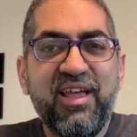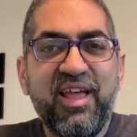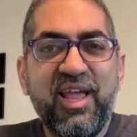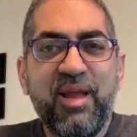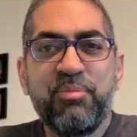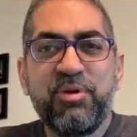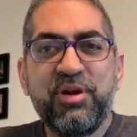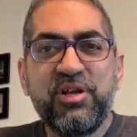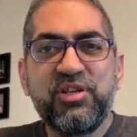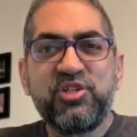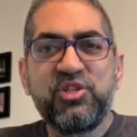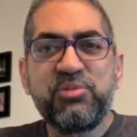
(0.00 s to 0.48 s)

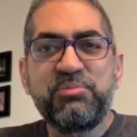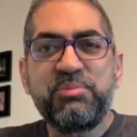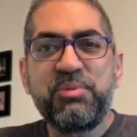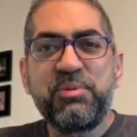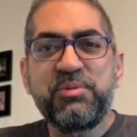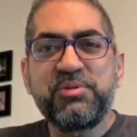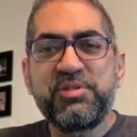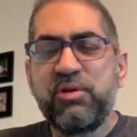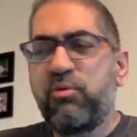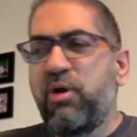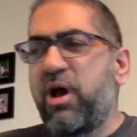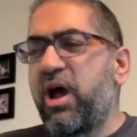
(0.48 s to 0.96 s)
And pretty soon
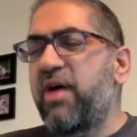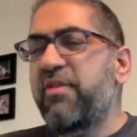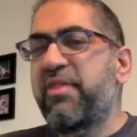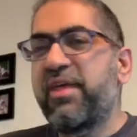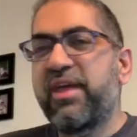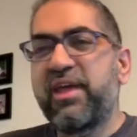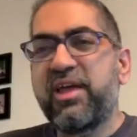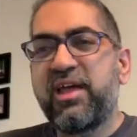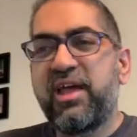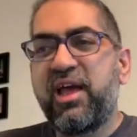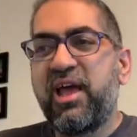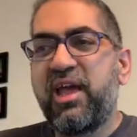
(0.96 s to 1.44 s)
people say, wow,
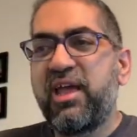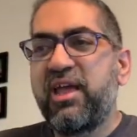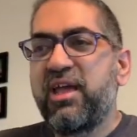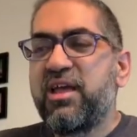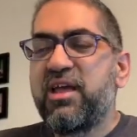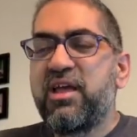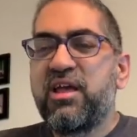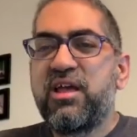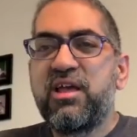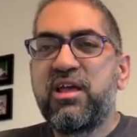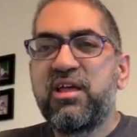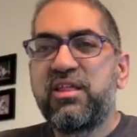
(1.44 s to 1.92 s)
that guy
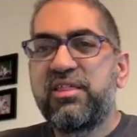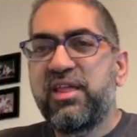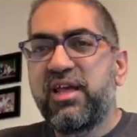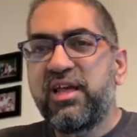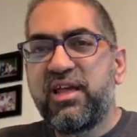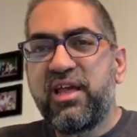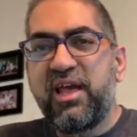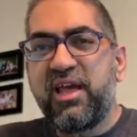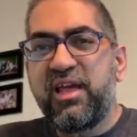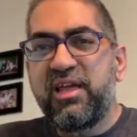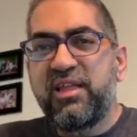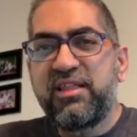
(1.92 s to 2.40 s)

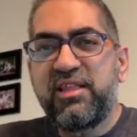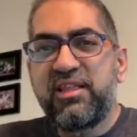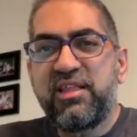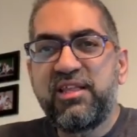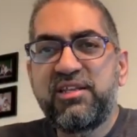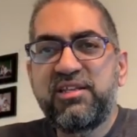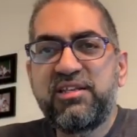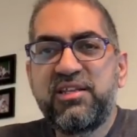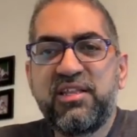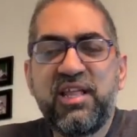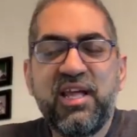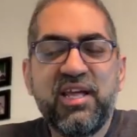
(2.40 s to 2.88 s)

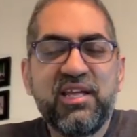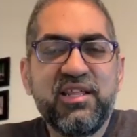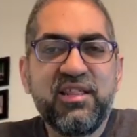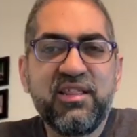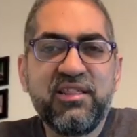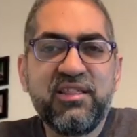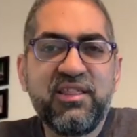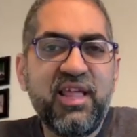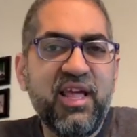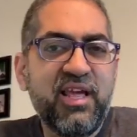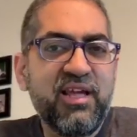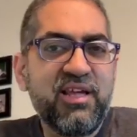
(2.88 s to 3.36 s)

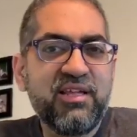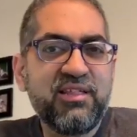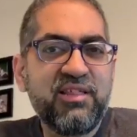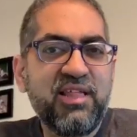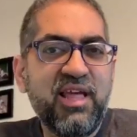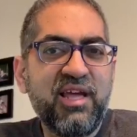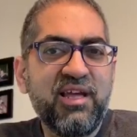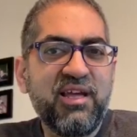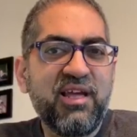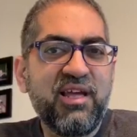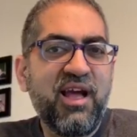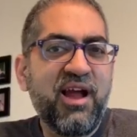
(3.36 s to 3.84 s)

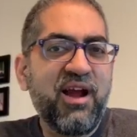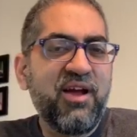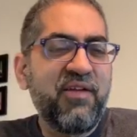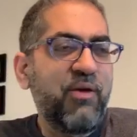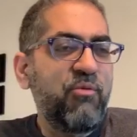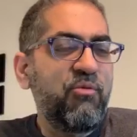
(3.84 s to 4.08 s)
or